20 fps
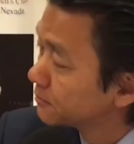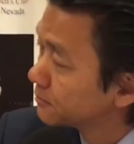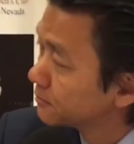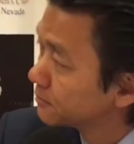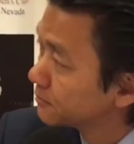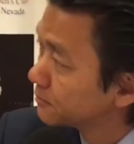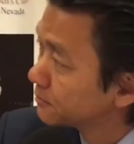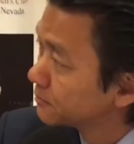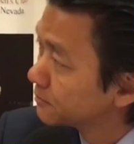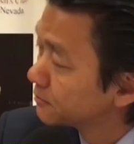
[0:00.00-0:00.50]

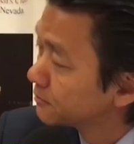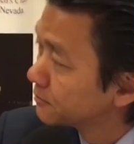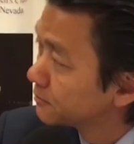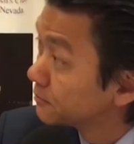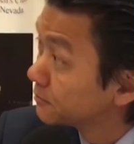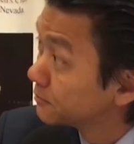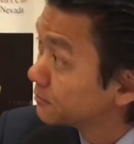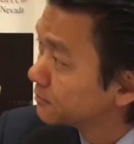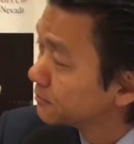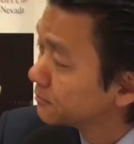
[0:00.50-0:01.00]

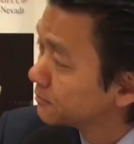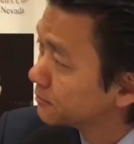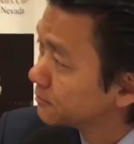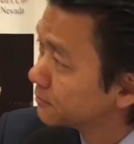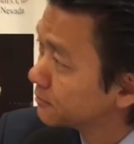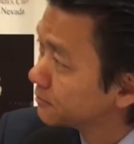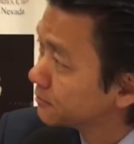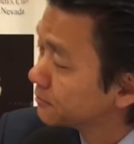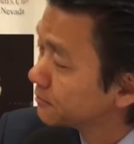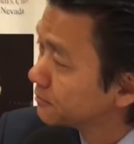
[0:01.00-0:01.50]

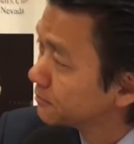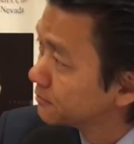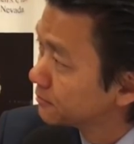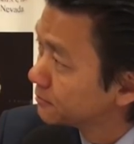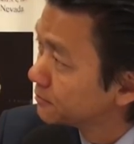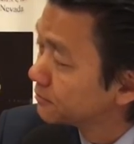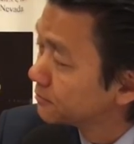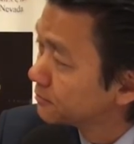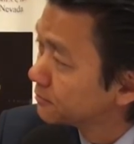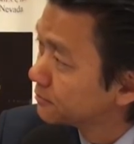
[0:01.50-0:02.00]

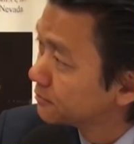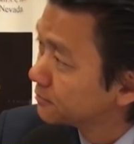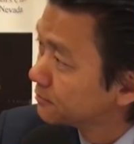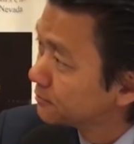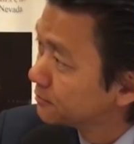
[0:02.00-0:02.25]
(silent)